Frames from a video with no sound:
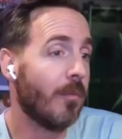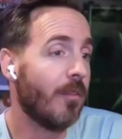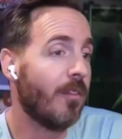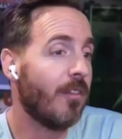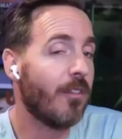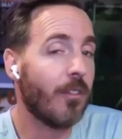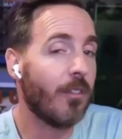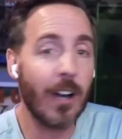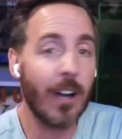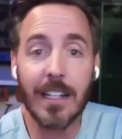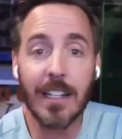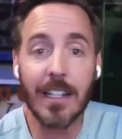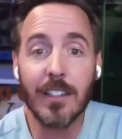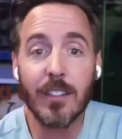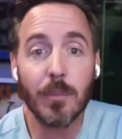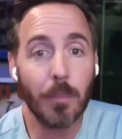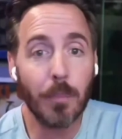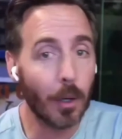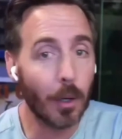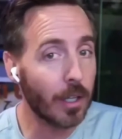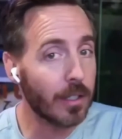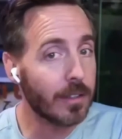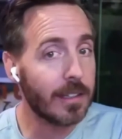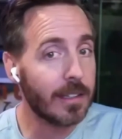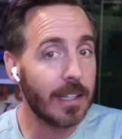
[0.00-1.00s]
friends'
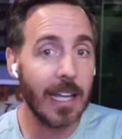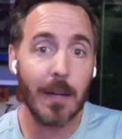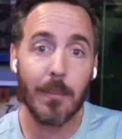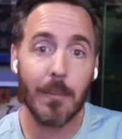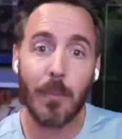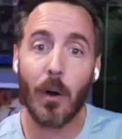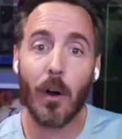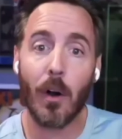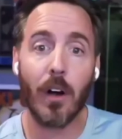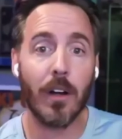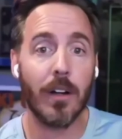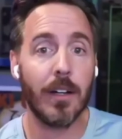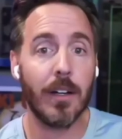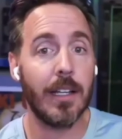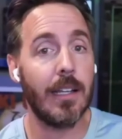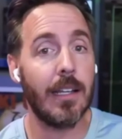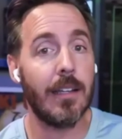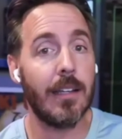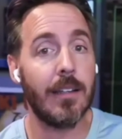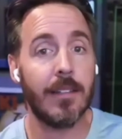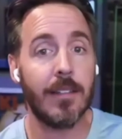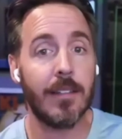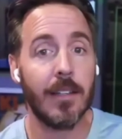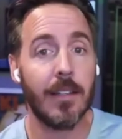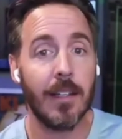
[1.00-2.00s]
birthday
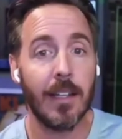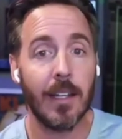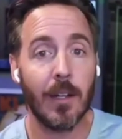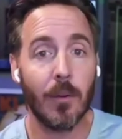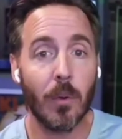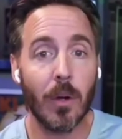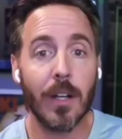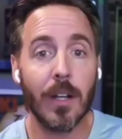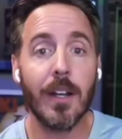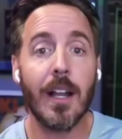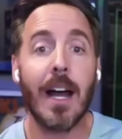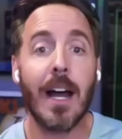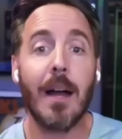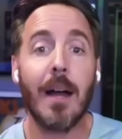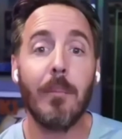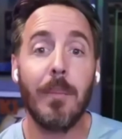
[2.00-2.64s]
parties and whatnot,